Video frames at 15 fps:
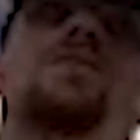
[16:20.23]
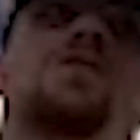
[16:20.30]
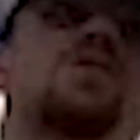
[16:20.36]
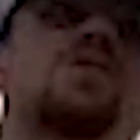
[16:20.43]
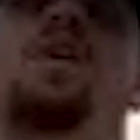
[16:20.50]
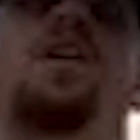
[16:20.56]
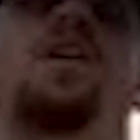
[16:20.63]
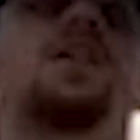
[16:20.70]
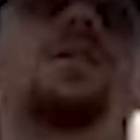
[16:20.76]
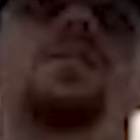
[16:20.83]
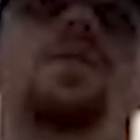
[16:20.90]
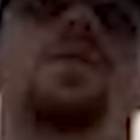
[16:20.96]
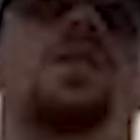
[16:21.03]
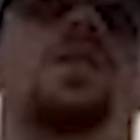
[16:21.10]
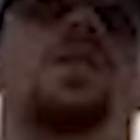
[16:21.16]
just punting the
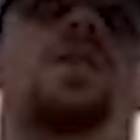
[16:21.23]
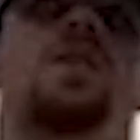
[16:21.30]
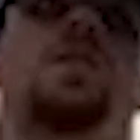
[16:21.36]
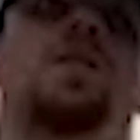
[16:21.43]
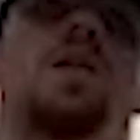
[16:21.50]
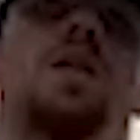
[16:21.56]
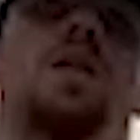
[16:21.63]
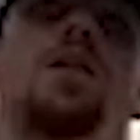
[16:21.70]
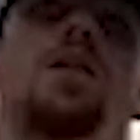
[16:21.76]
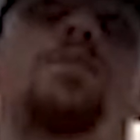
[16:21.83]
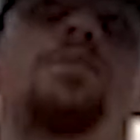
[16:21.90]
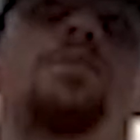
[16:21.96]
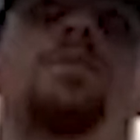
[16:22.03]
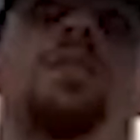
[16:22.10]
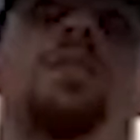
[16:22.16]
ball,
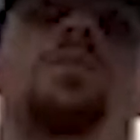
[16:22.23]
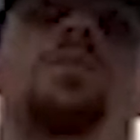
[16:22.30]
you know,